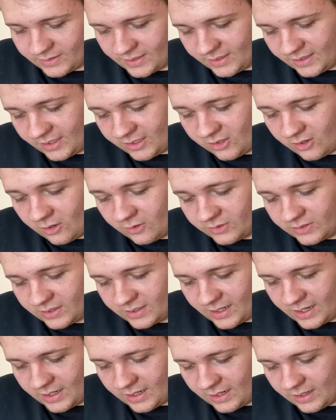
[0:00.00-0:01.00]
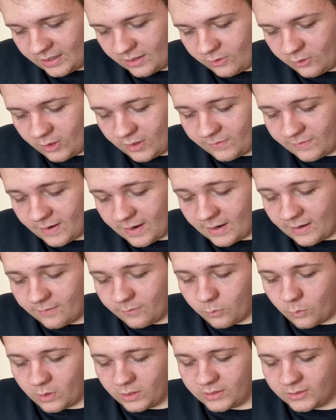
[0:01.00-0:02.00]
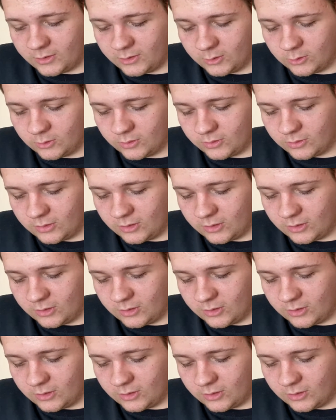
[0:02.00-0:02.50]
And then you also get a 35-watt dual